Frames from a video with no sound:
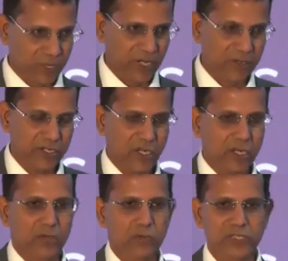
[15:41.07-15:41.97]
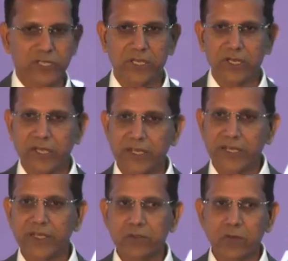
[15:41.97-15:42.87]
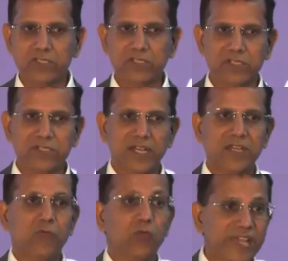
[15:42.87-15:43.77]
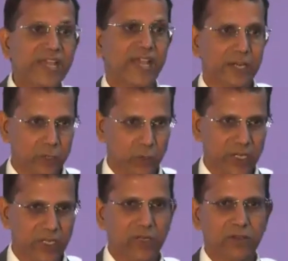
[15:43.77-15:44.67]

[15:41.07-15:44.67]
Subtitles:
Peran Rishalan, who is here, leading voices that we can do it.